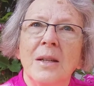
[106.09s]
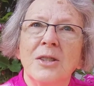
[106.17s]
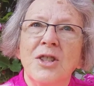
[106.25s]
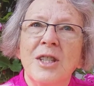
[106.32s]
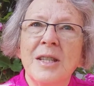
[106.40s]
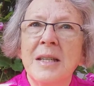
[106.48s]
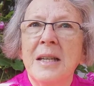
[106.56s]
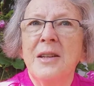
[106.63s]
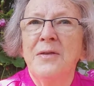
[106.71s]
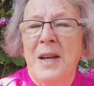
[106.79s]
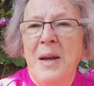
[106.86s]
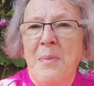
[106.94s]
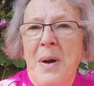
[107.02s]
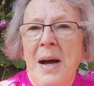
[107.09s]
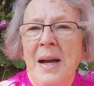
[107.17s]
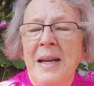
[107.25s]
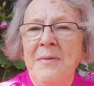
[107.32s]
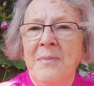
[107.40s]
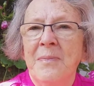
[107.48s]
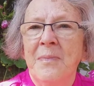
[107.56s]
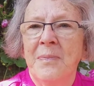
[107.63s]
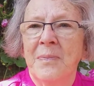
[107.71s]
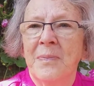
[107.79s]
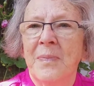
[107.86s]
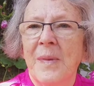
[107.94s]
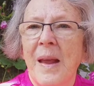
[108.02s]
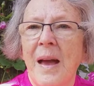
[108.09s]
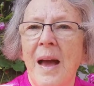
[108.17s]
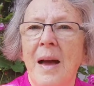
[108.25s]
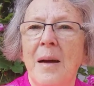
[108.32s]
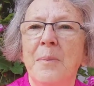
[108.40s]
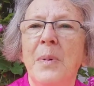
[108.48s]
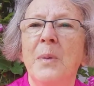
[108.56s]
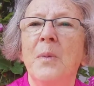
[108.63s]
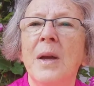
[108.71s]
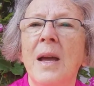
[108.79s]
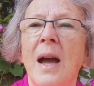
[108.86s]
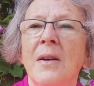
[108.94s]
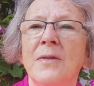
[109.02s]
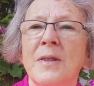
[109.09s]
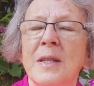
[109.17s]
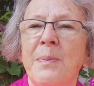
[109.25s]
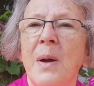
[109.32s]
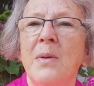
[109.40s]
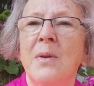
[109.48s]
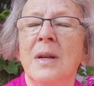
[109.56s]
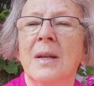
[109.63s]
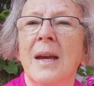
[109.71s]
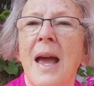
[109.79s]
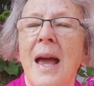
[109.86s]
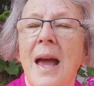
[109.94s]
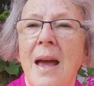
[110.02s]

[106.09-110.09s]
She doesn't live nearby, but we have spoken